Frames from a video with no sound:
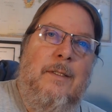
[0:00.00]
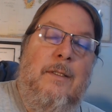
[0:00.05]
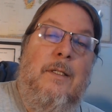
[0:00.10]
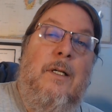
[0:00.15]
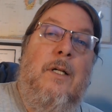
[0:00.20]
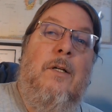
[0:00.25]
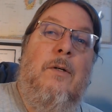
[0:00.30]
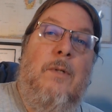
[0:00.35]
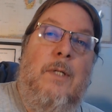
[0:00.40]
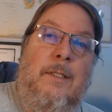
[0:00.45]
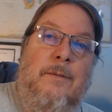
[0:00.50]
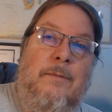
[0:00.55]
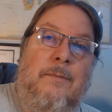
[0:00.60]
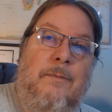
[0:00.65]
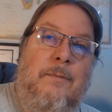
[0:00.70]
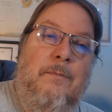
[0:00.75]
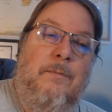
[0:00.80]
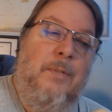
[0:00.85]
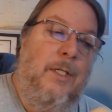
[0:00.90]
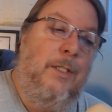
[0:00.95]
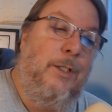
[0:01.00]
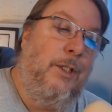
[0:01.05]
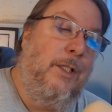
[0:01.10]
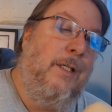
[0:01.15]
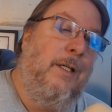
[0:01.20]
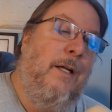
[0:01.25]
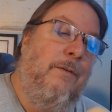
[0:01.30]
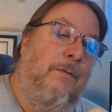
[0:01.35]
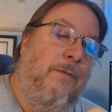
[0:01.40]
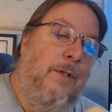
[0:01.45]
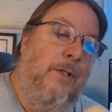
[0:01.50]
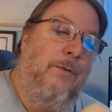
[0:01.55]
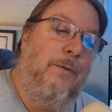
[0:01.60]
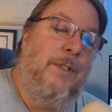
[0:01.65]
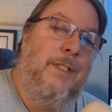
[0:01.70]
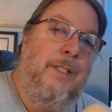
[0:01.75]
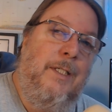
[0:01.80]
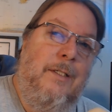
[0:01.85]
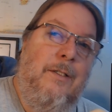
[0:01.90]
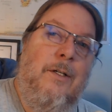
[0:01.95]
you know what? Punch in that
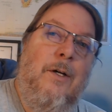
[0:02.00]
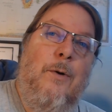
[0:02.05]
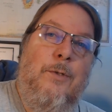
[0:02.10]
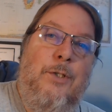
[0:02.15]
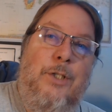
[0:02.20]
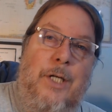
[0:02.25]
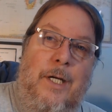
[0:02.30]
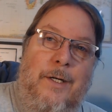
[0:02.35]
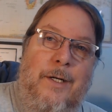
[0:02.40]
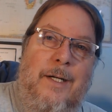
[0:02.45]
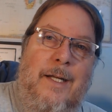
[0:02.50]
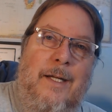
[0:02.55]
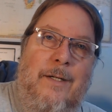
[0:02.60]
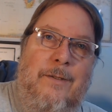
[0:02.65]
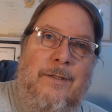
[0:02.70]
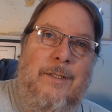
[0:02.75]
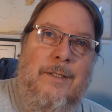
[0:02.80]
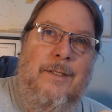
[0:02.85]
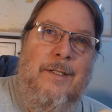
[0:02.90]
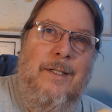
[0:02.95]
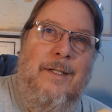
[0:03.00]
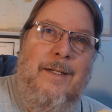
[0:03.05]
frequency and go check it out.